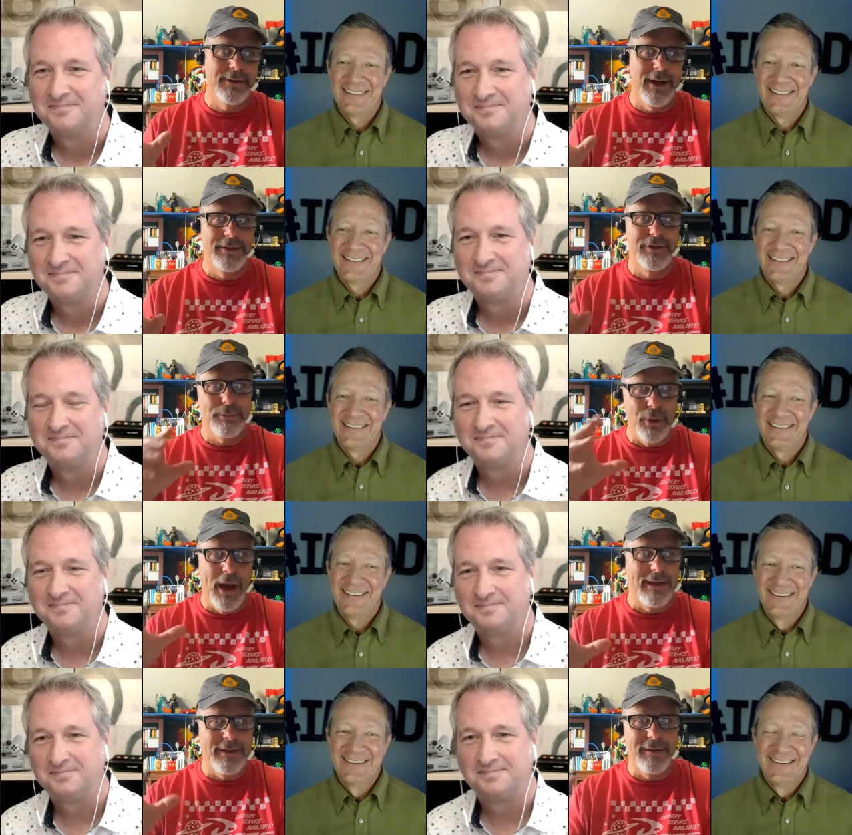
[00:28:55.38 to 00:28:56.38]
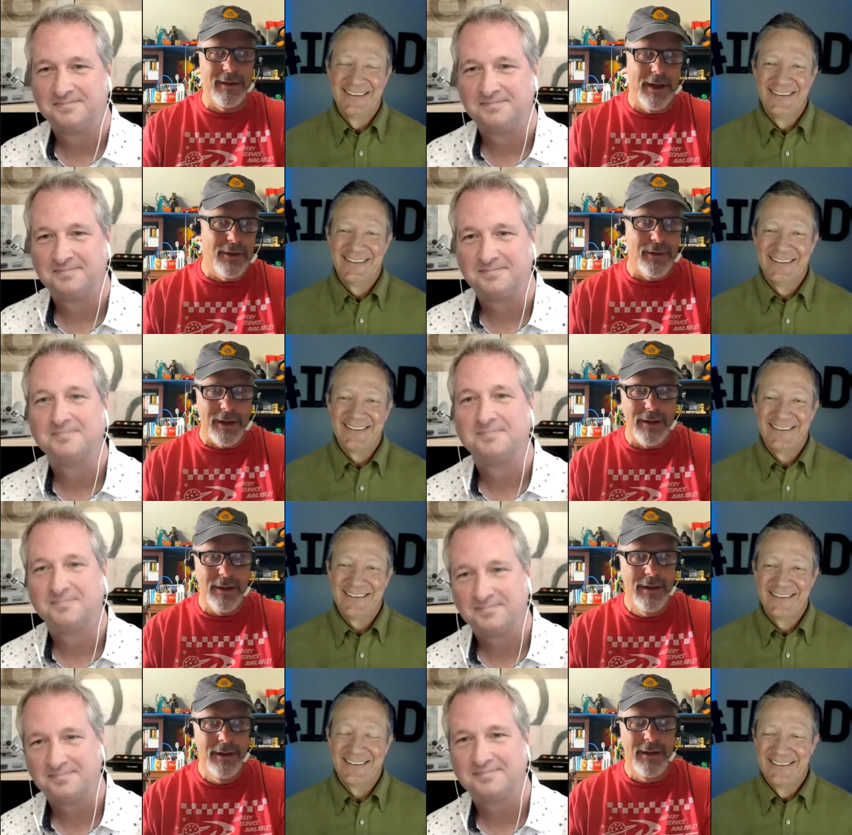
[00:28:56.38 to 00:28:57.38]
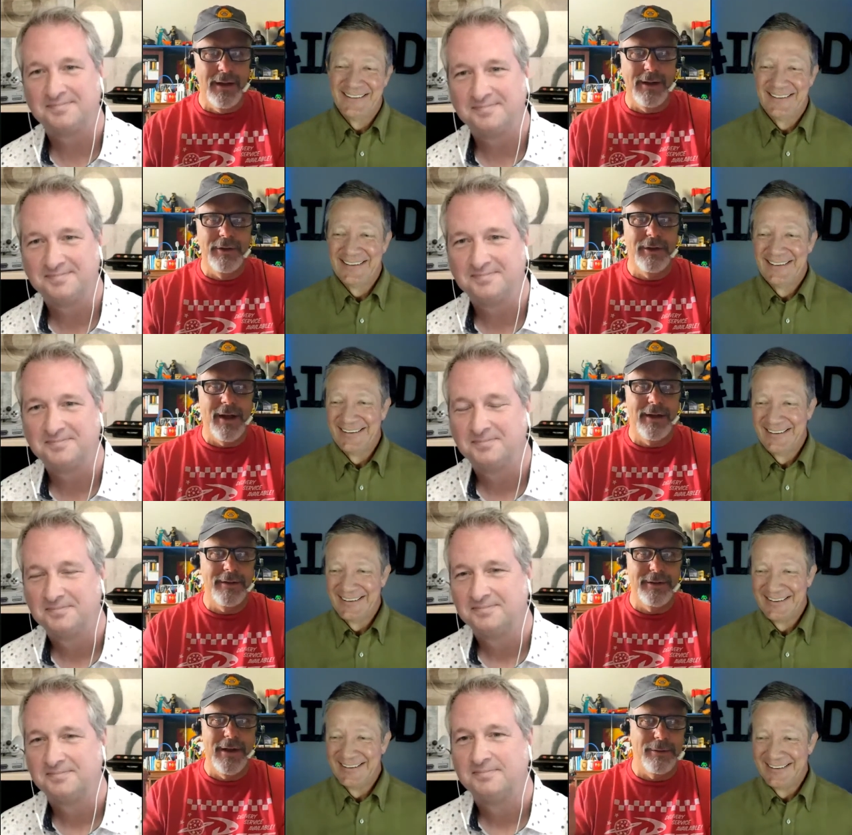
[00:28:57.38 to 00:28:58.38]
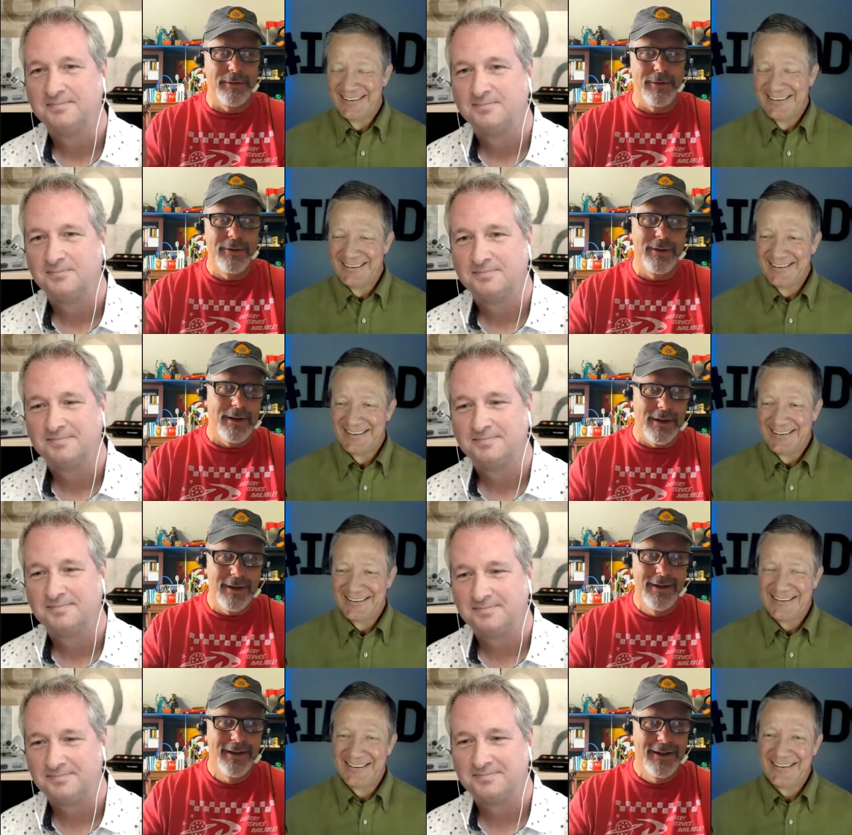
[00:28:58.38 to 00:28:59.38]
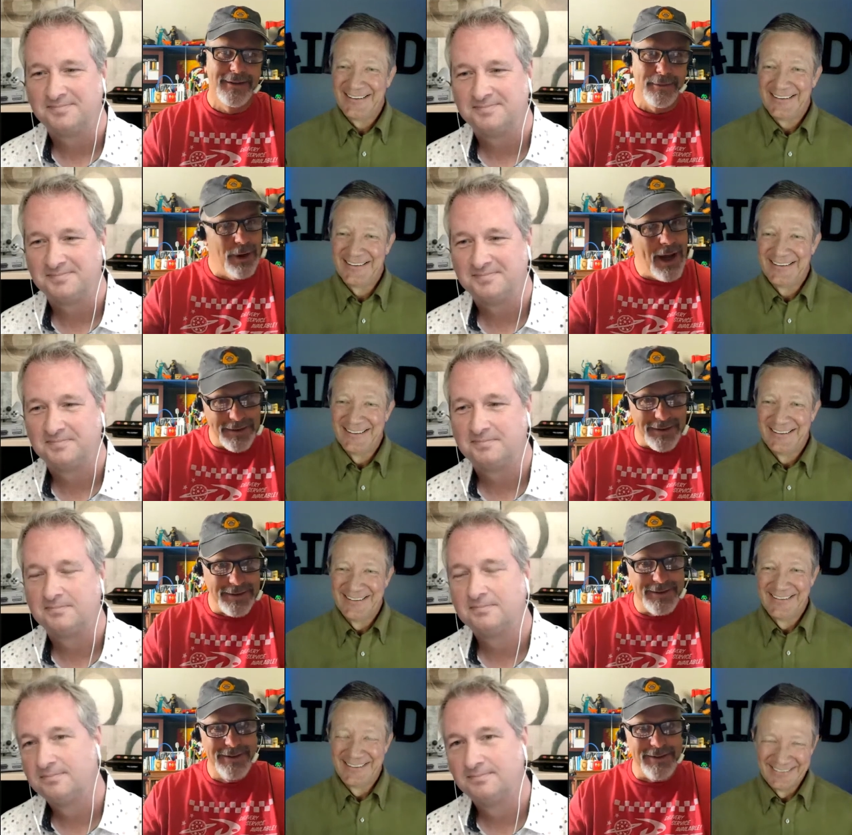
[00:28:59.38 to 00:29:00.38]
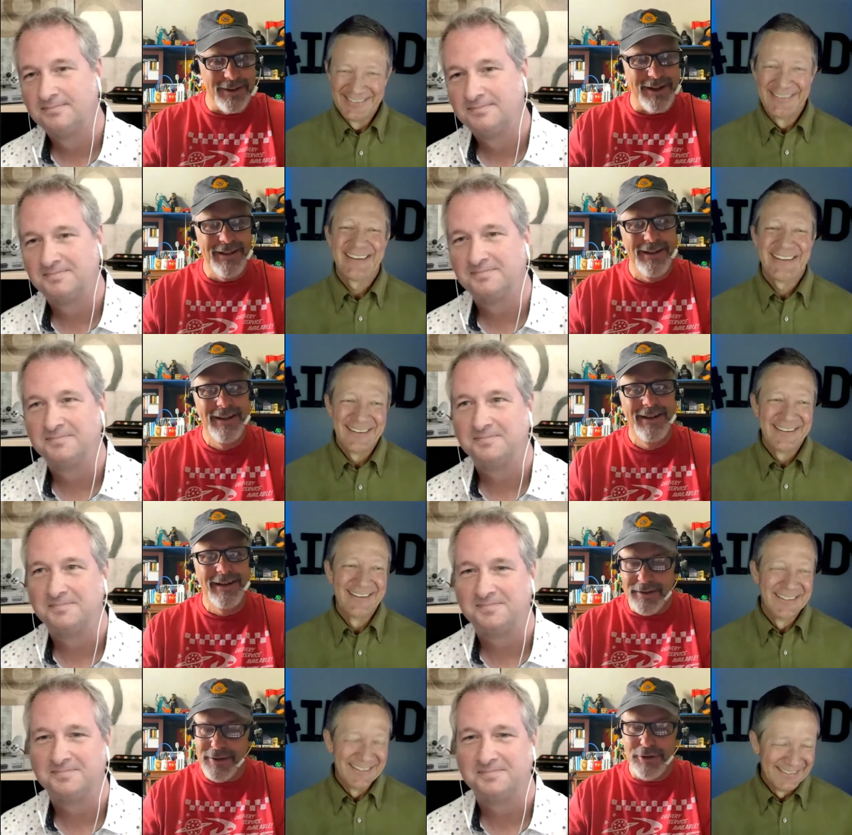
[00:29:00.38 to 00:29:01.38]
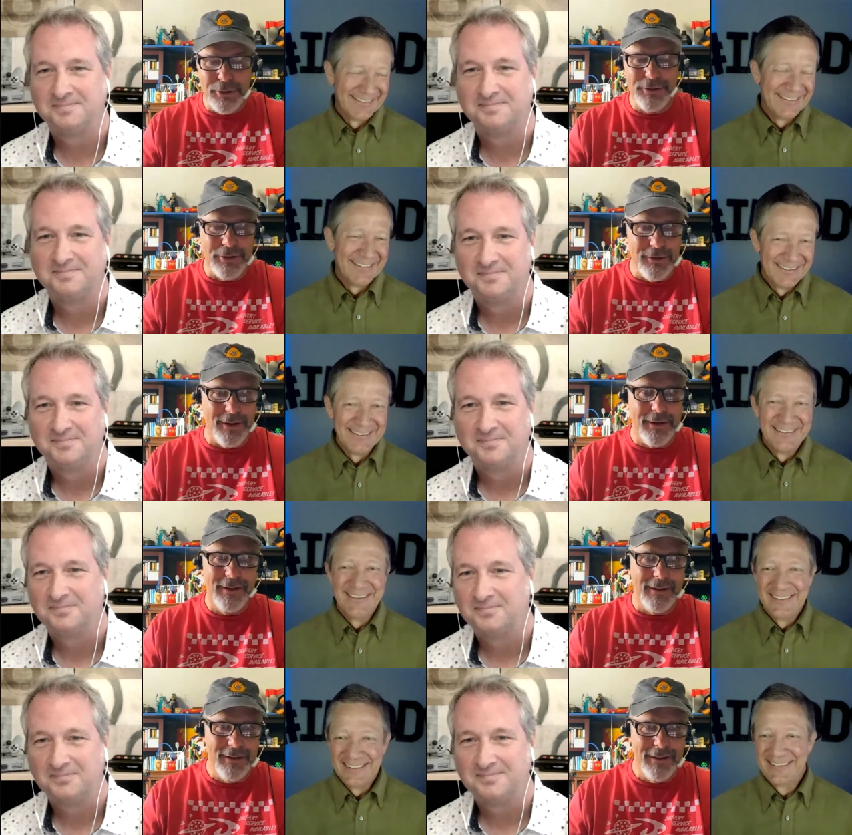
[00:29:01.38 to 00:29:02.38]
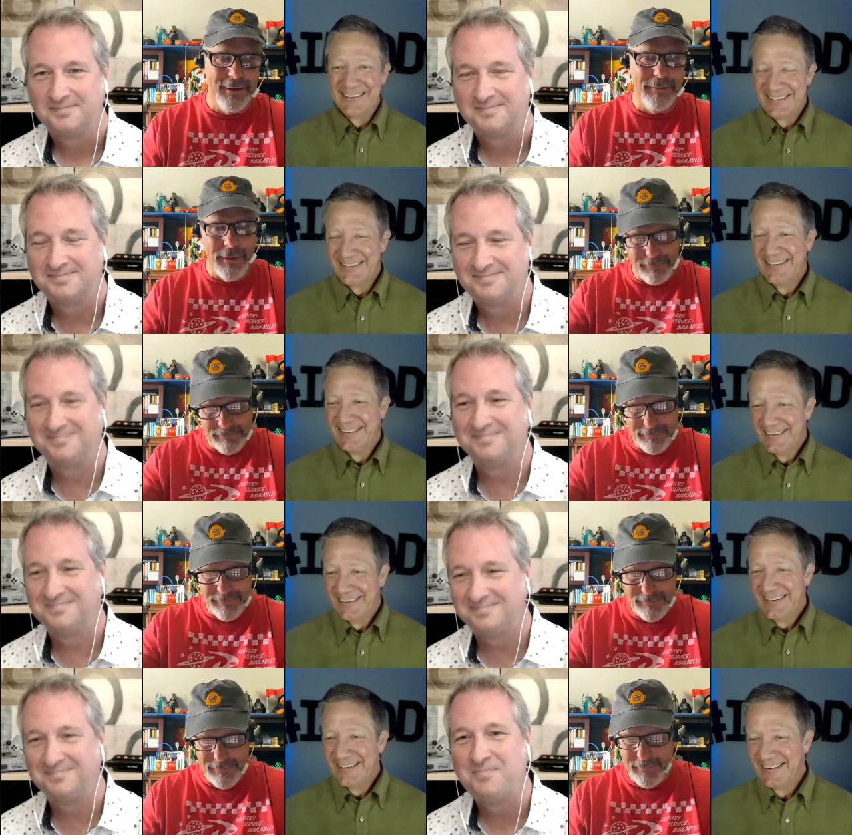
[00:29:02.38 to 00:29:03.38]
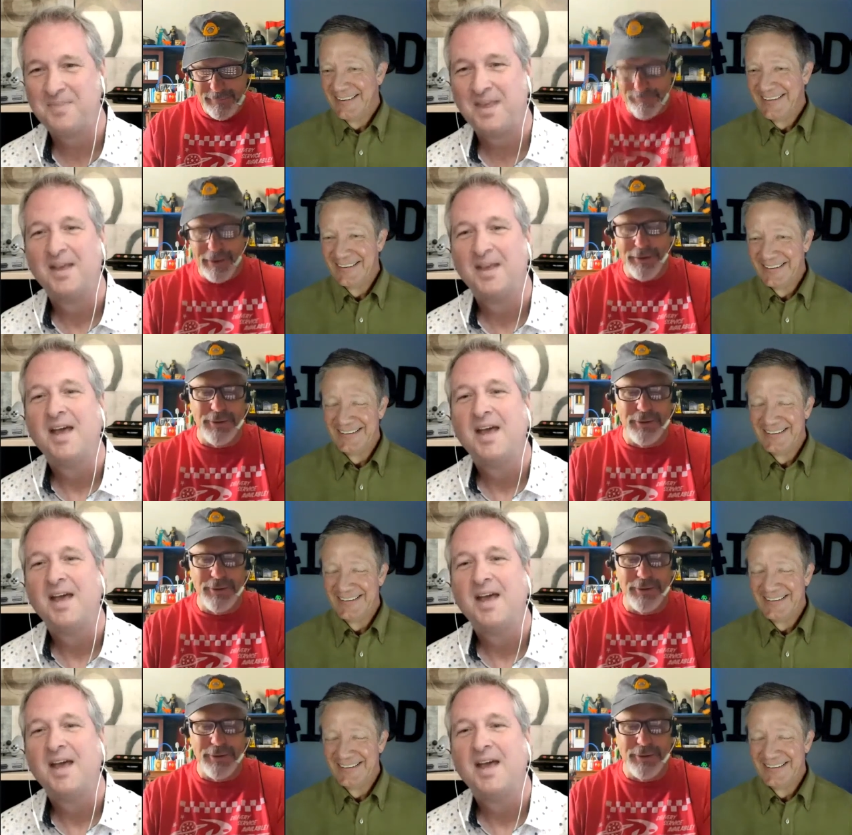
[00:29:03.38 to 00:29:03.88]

Speaker 1: And I just practiced lettering. And I took that as an opportunity to practice, right? That's a true story. You know, if my parents